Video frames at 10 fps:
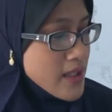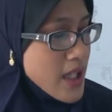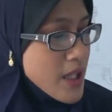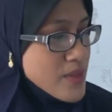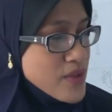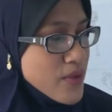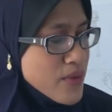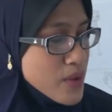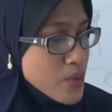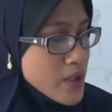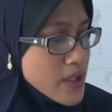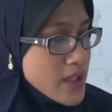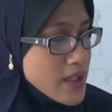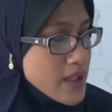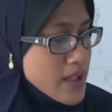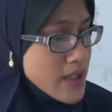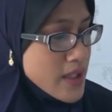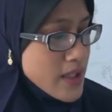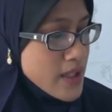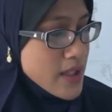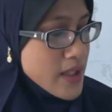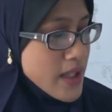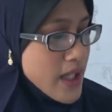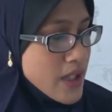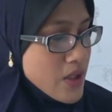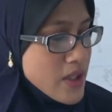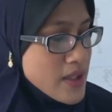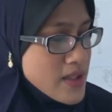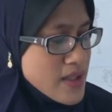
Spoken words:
comes from the word cannot.